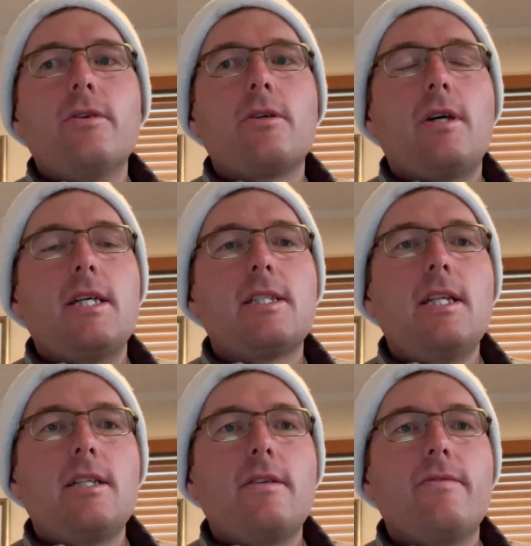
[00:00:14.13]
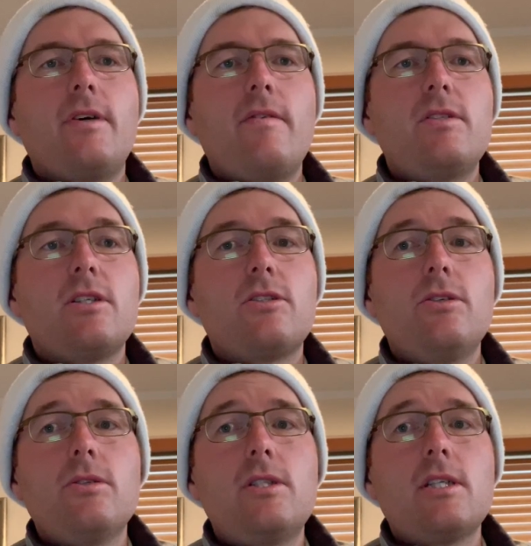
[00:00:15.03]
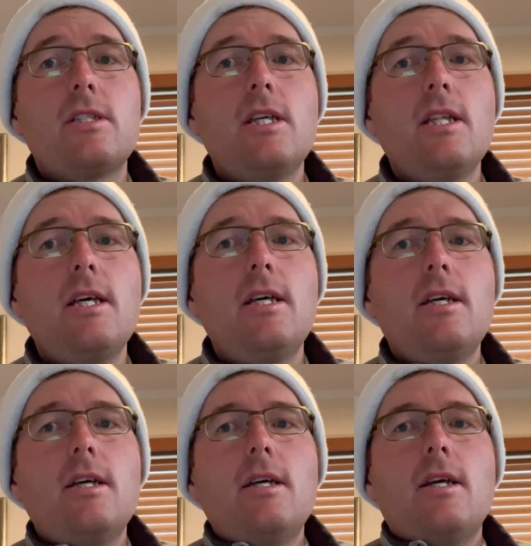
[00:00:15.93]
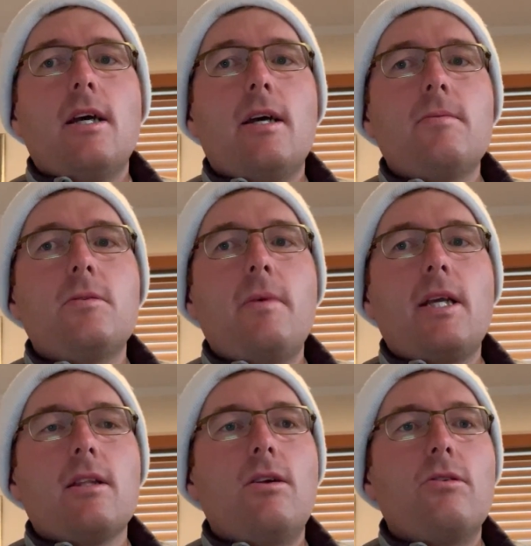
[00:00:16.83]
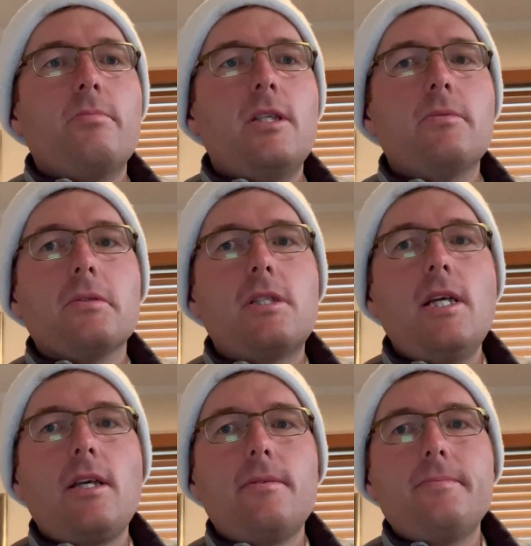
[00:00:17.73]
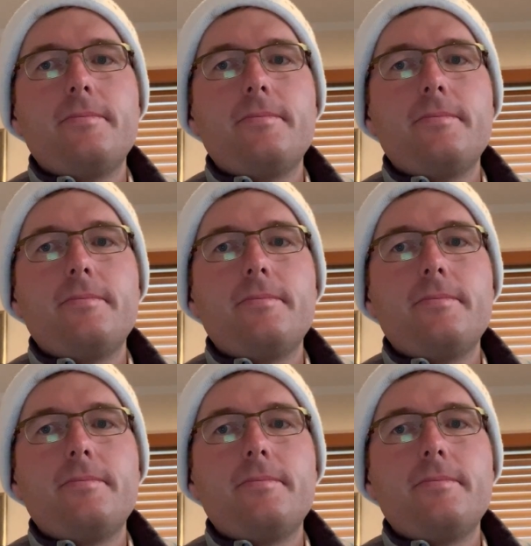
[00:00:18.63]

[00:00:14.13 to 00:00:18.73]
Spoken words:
requires connecting 5 or 6 tour sticks together to make a long bendable stick.